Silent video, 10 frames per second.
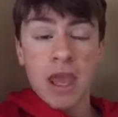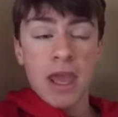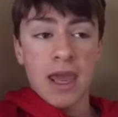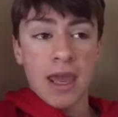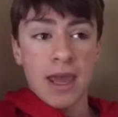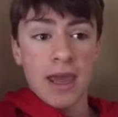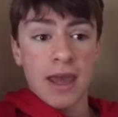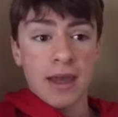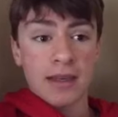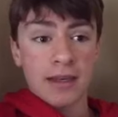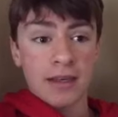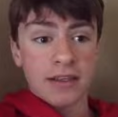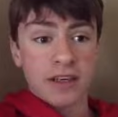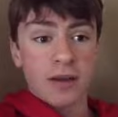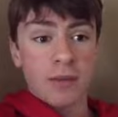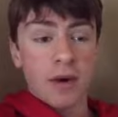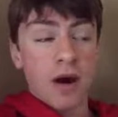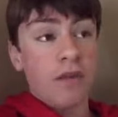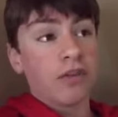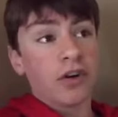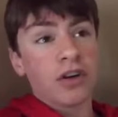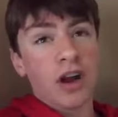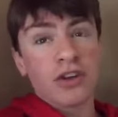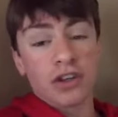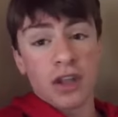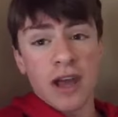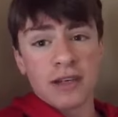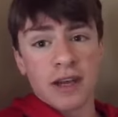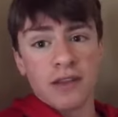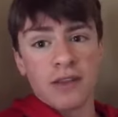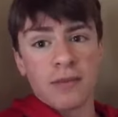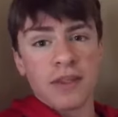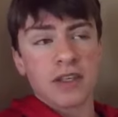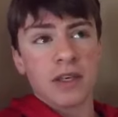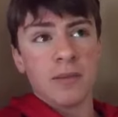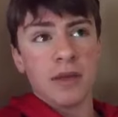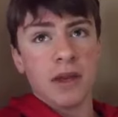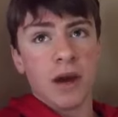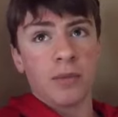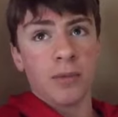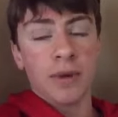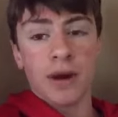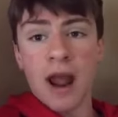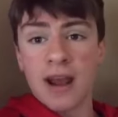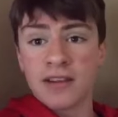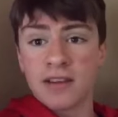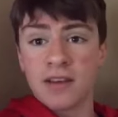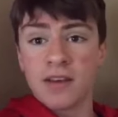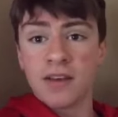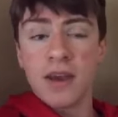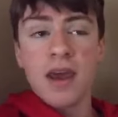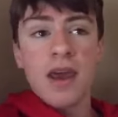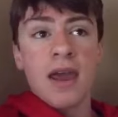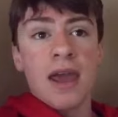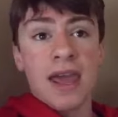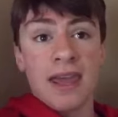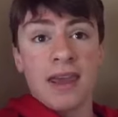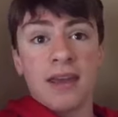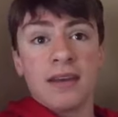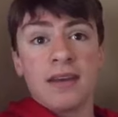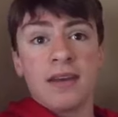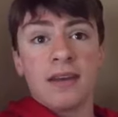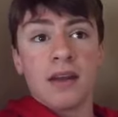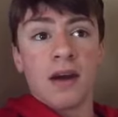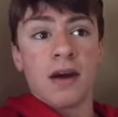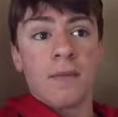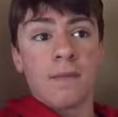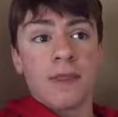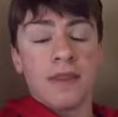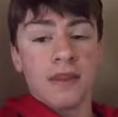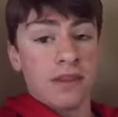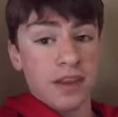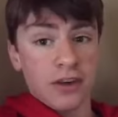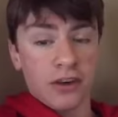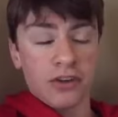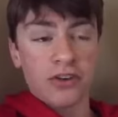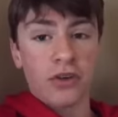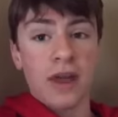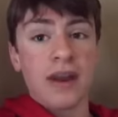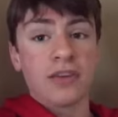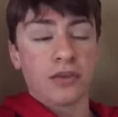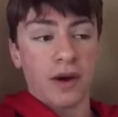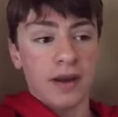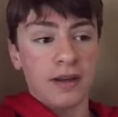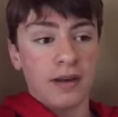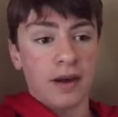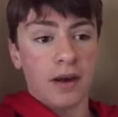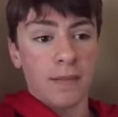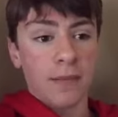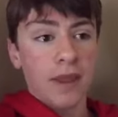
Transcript: and it's going to for on July 9th it's going to be on Premier Access and um, theaters so that is great um,